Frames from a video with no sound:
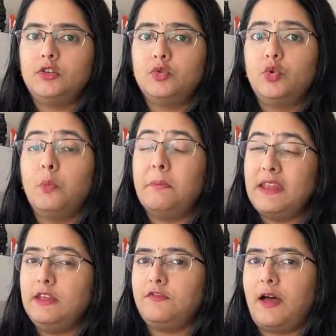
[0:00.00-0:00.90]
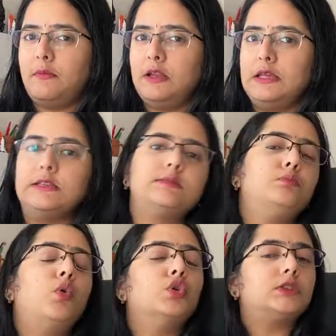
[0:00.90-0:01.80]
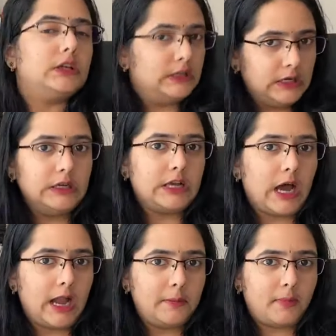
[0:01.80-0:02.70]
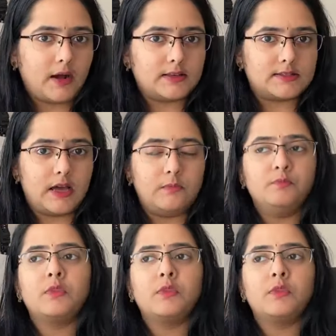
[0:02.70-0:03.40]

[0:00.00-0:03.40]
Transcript: to many families both in India and Pakistan.